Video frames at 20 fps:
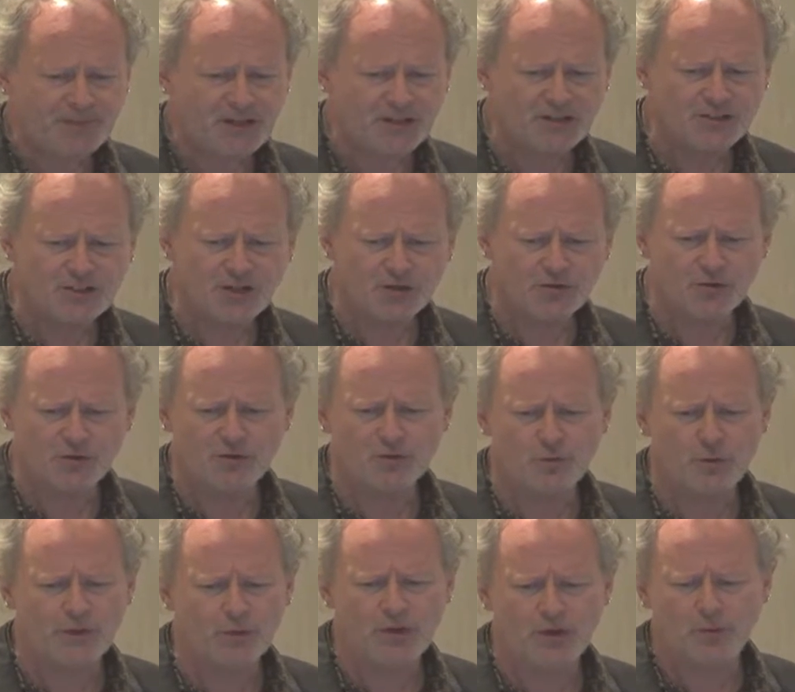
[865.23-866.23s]
So
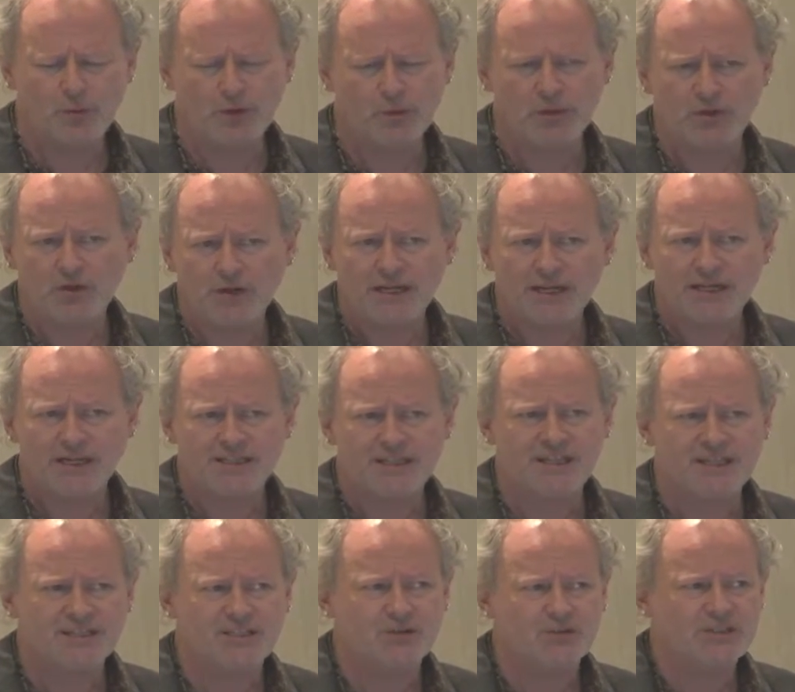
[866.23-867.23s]
we were looking at
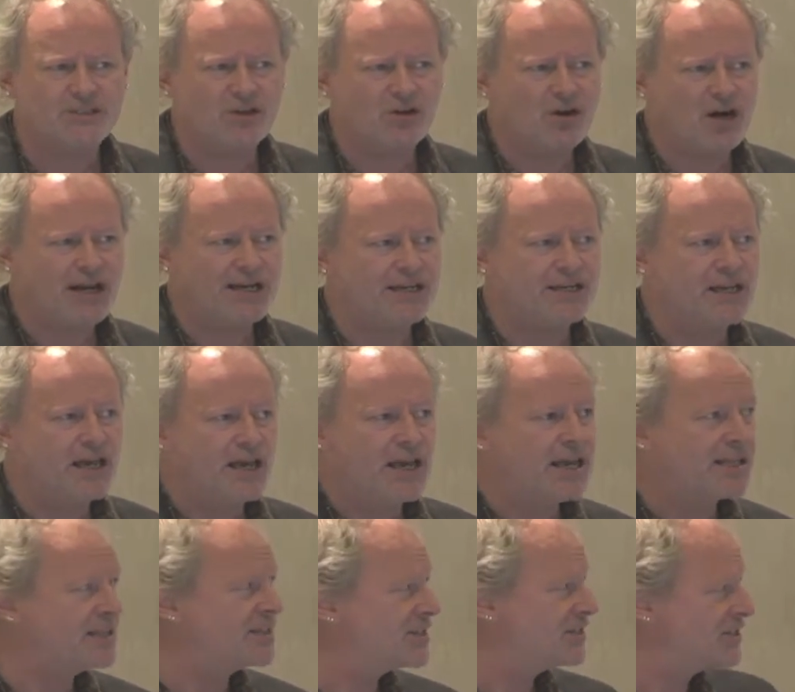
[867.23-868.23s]
this and we said, all right,
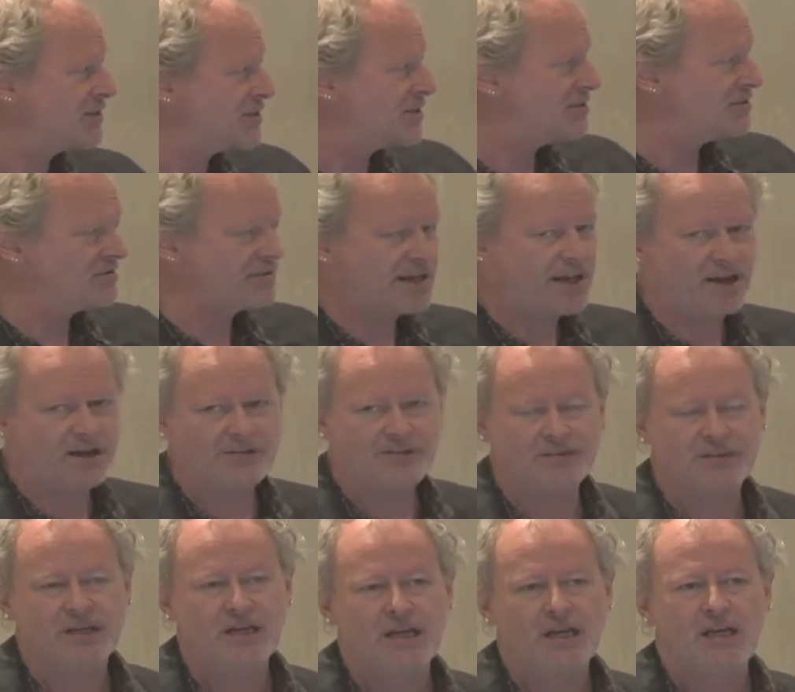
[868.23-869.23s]
and this is now
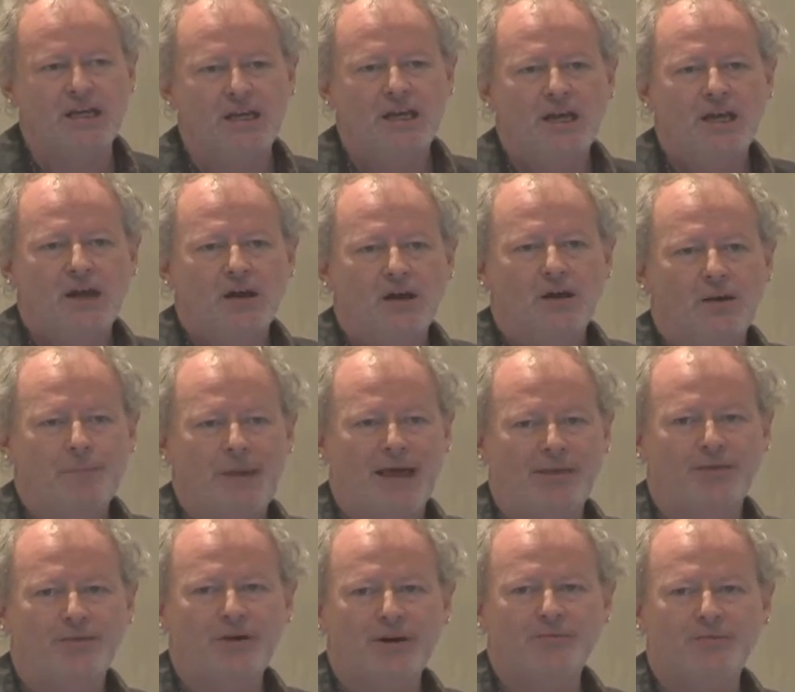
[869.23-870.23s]

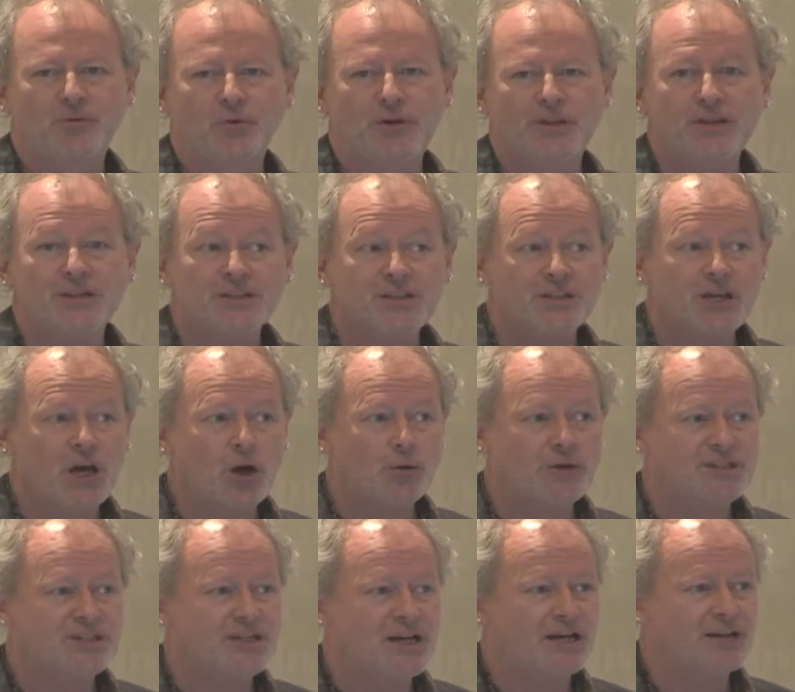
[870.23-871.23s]
about 3 or 4 years ago, we
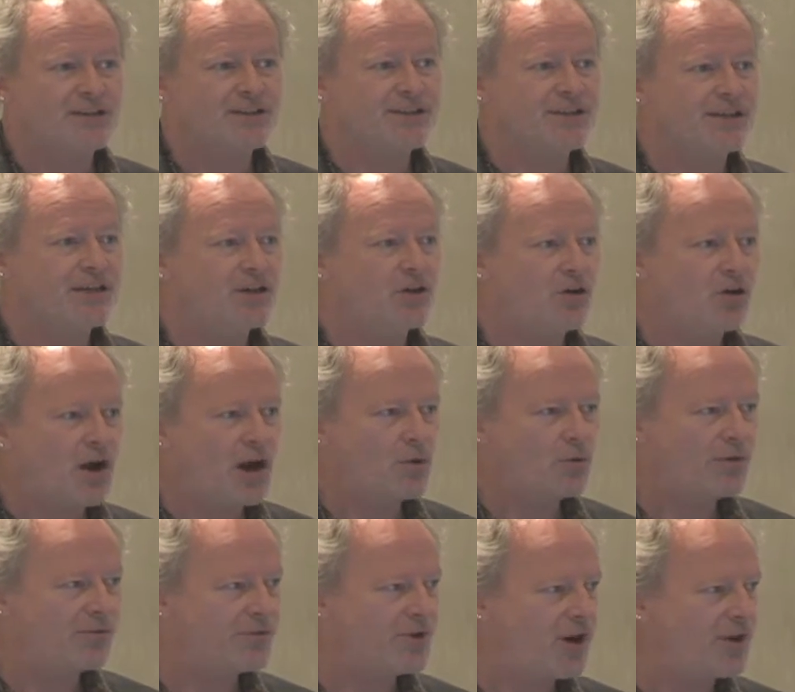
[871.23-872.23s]
started thinking, all right,
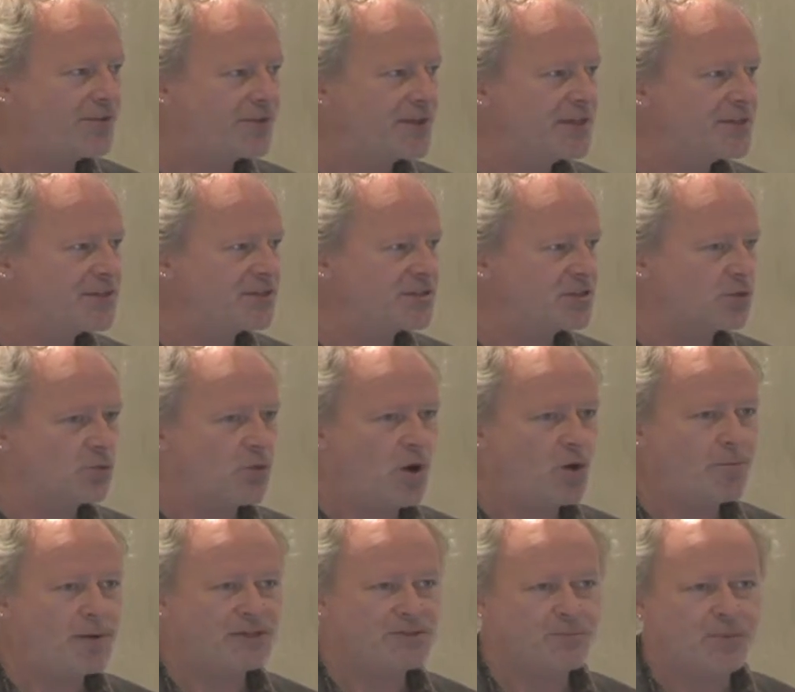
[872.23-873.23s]
we've got this, it's a
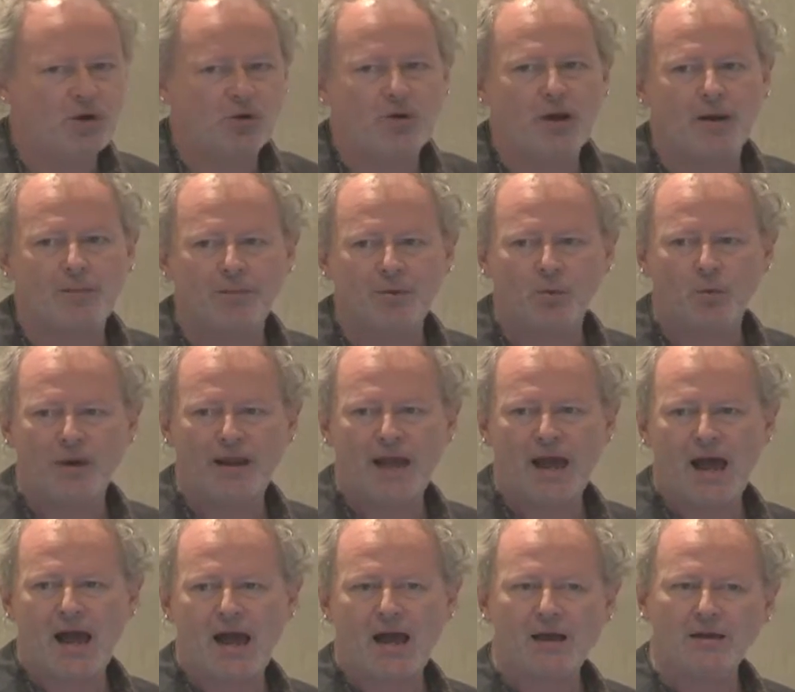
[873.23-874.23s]
robust program, but
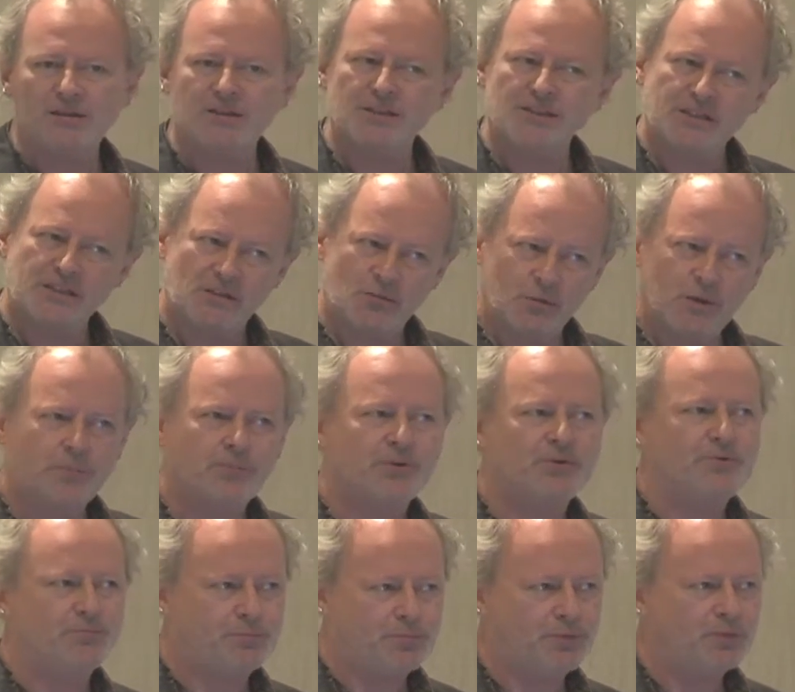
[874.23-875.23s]

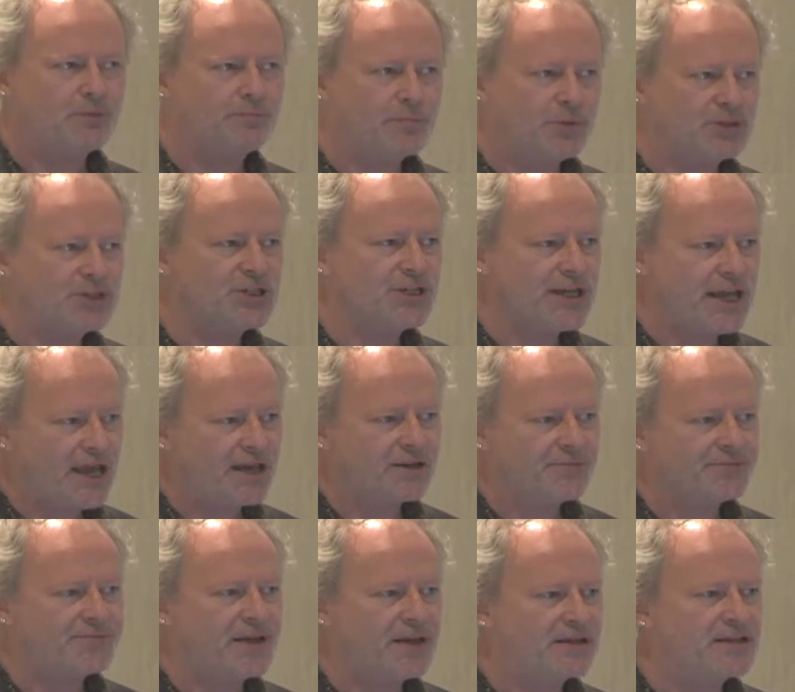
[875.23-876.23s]
we're pushing out a
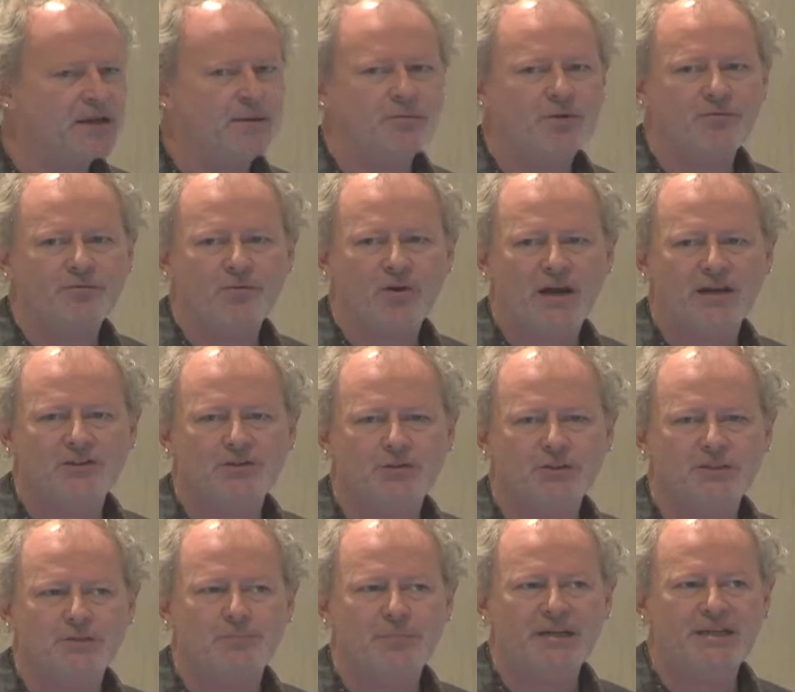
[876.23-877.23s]
fair number of
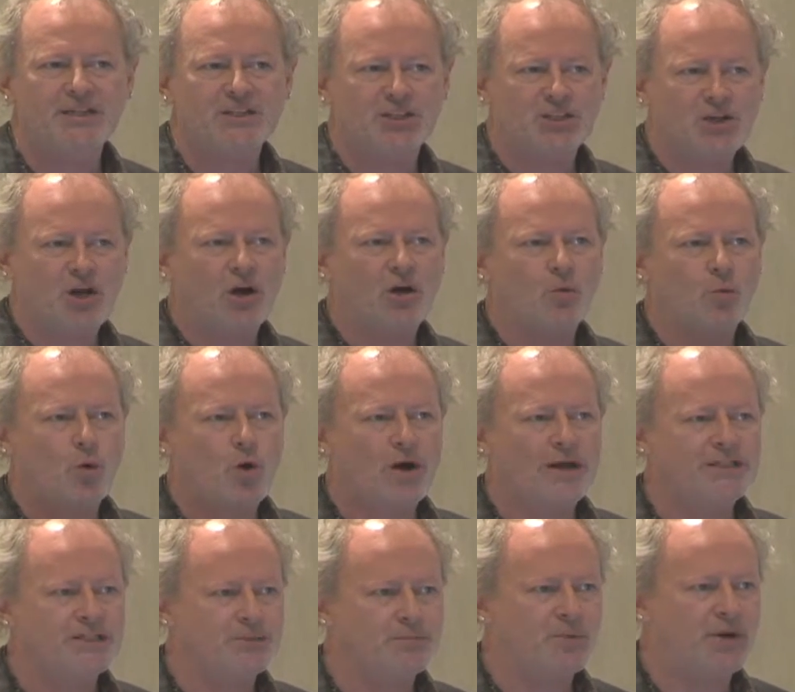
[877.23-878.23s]
graduates, but it's not
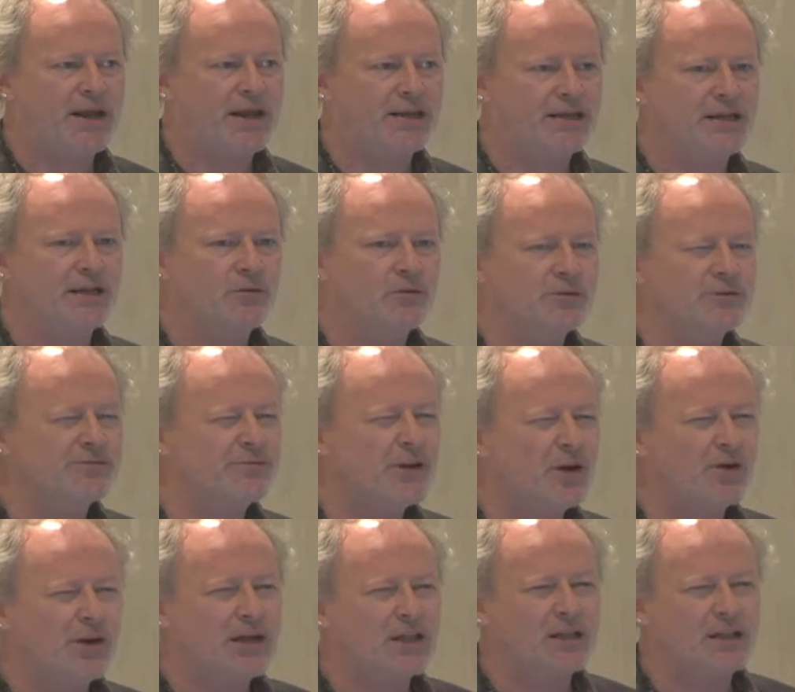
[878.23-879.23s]
widespread, and it was
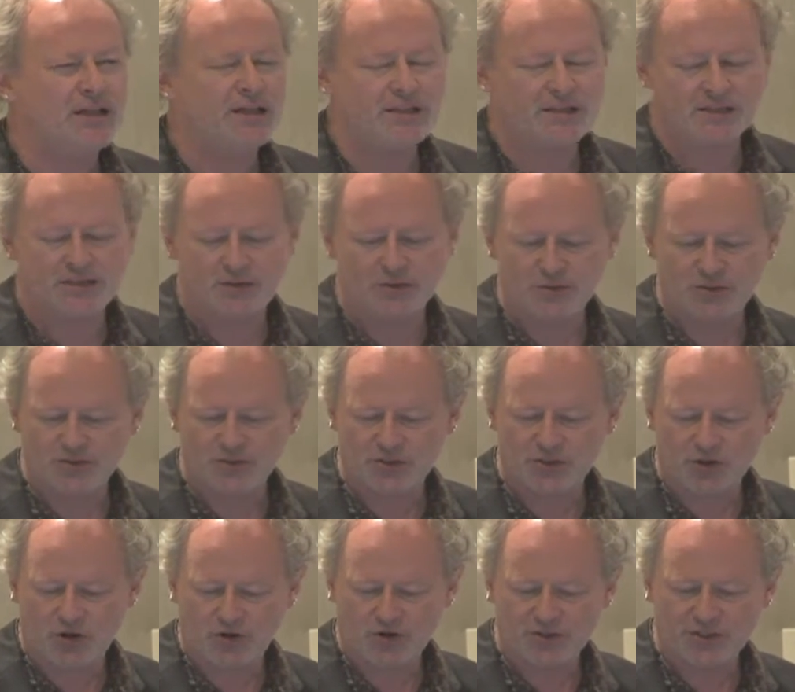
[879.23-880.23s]
very clear that there was a
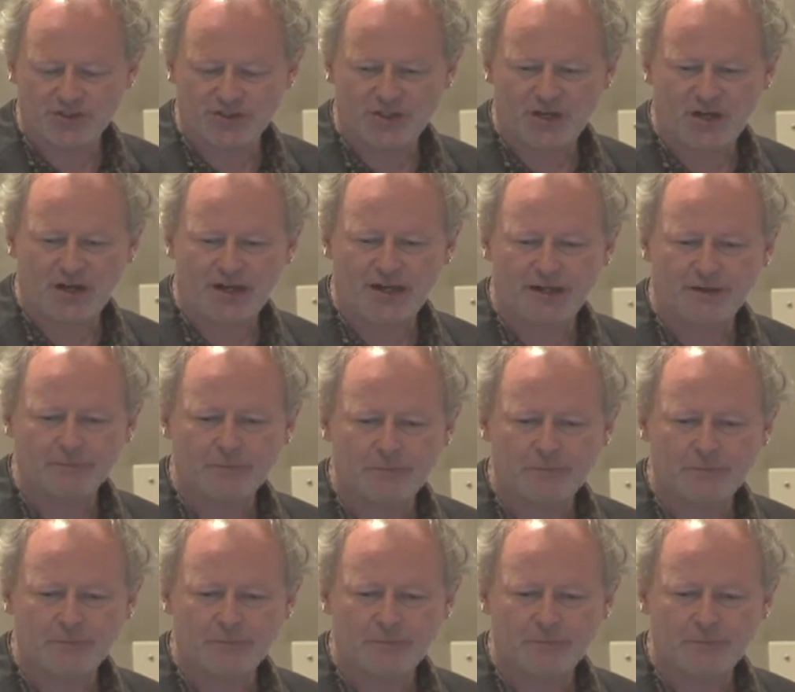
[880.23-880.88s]
strong desire.